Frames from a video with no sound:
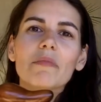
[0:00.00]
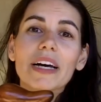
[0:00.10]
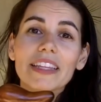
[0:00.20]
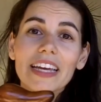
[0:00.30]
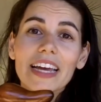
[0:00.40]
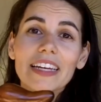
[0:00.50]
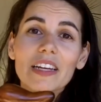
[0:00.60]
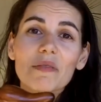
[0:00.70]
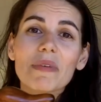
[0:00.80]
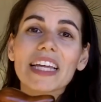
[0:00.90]
By the
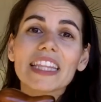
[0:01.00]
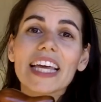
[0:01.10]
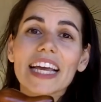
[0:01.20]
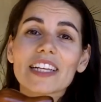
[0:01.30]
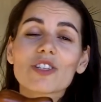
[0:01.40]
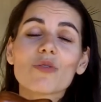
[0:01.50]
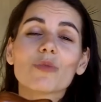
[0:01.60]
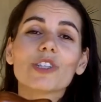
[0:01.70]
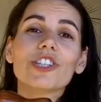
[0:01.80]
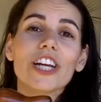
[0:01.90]
end, my legs
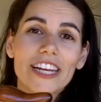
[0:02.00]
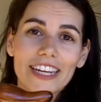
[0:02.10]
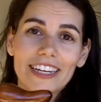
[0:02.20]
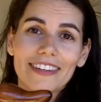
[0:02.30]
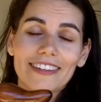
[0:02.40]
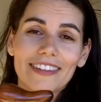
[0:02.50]
were shaking.